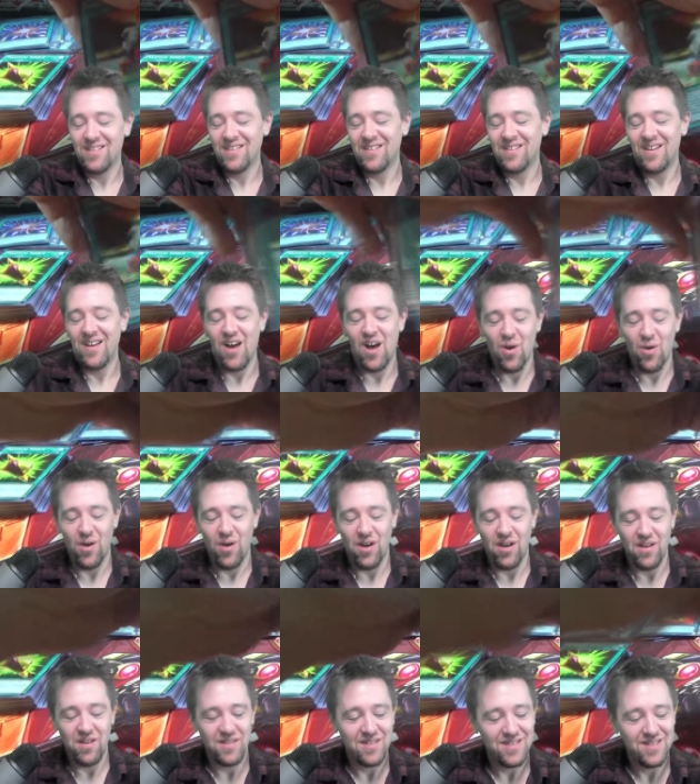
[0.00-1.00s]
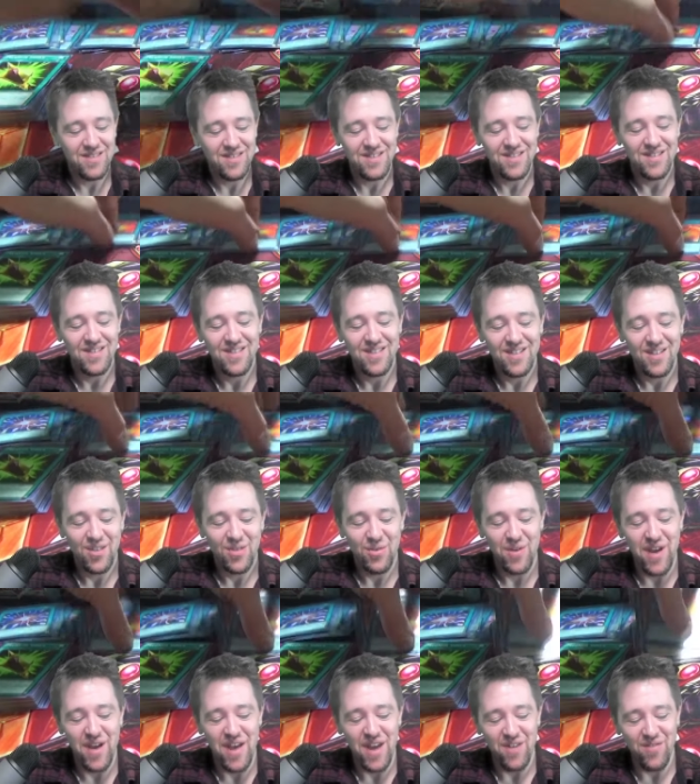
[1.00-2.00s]
Oh, well.
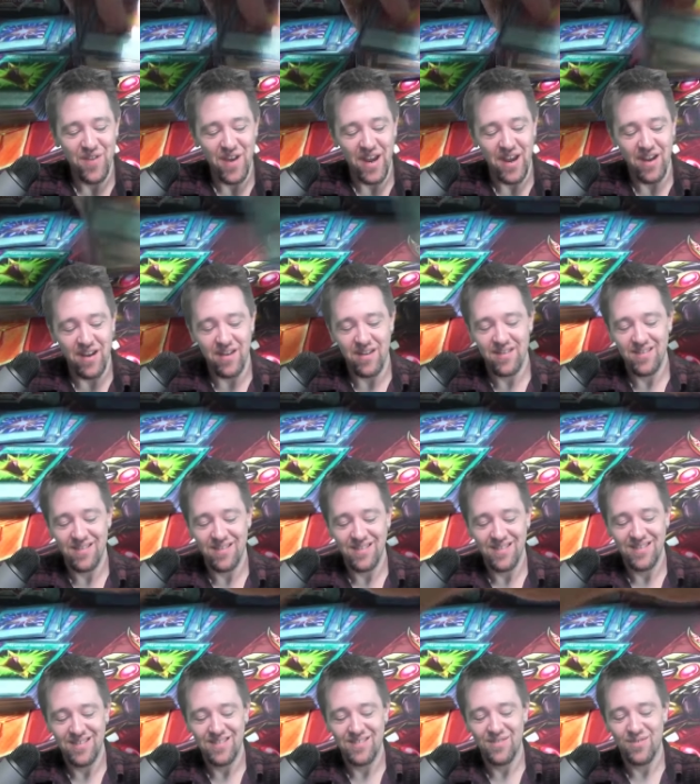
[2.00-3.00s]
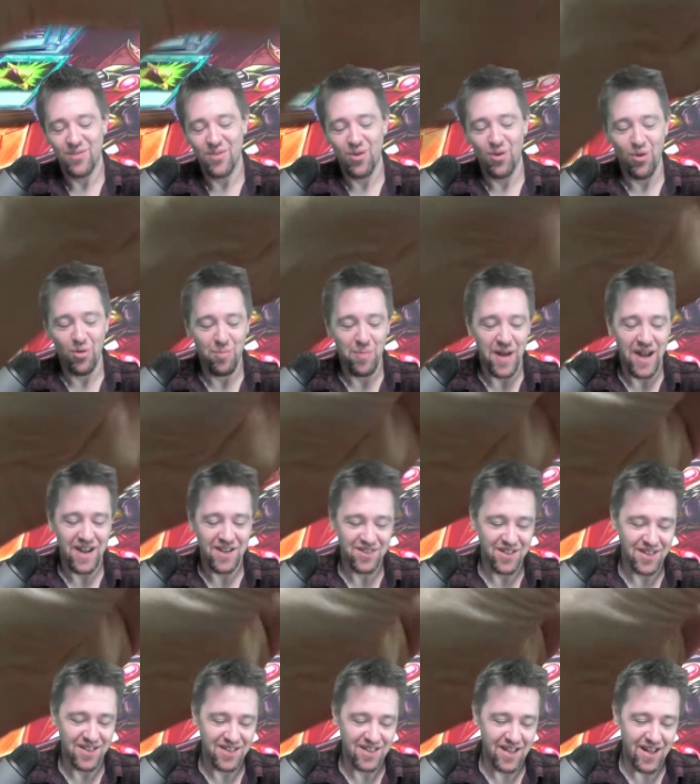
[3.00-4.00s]
3 out of 8 for old packs
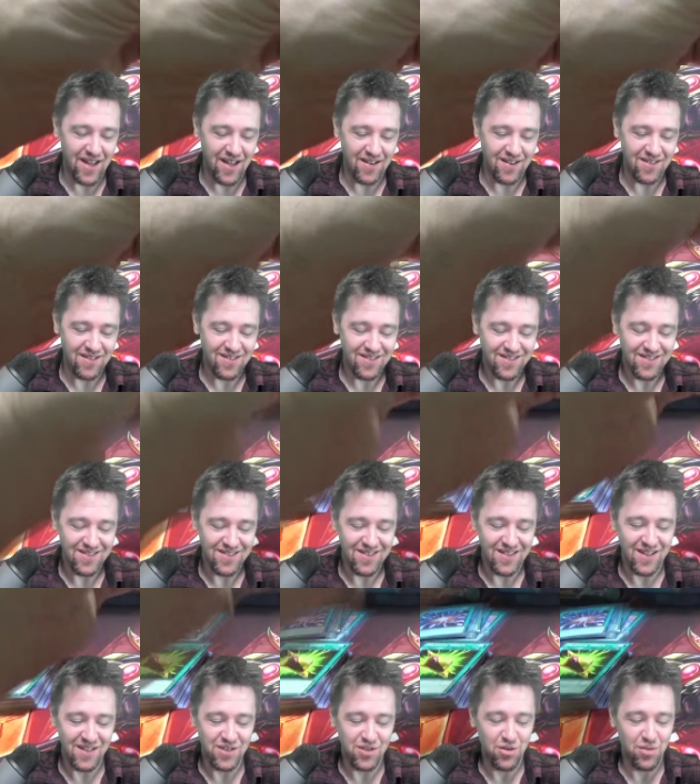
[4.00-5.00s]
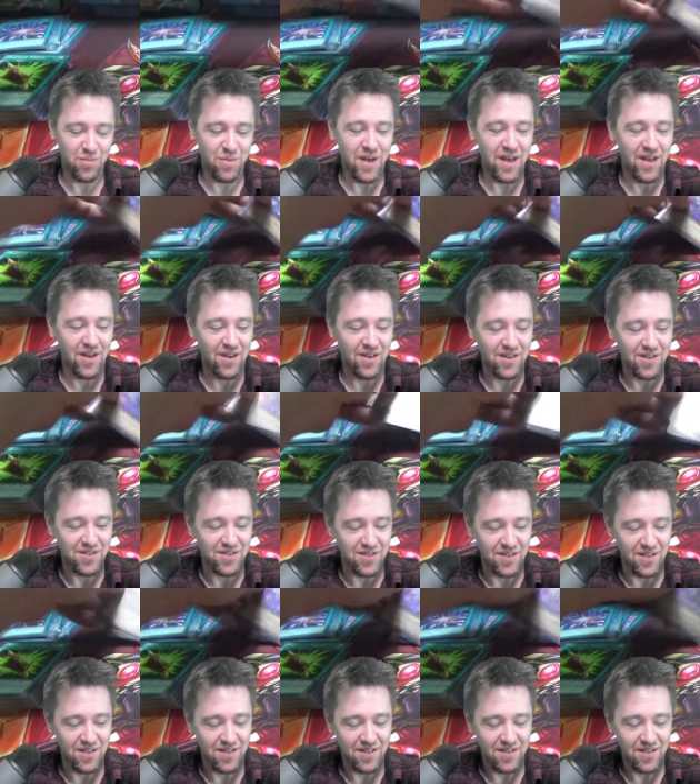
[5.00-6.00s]
like that. Not too bad, honestly.